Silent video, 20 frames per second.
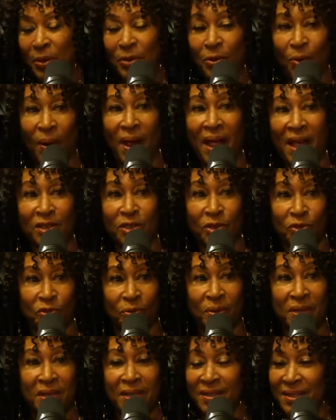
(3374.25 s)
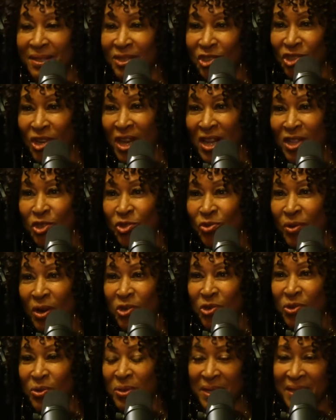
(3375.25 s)
put grass and trees and shade
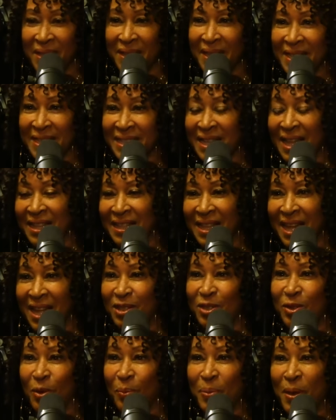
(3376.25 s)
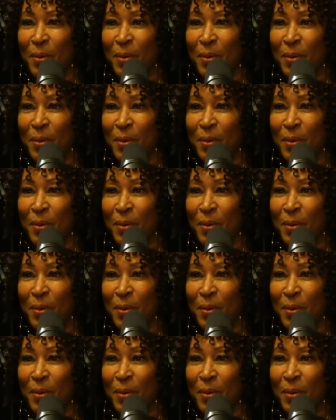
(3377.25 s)
structures and things like that.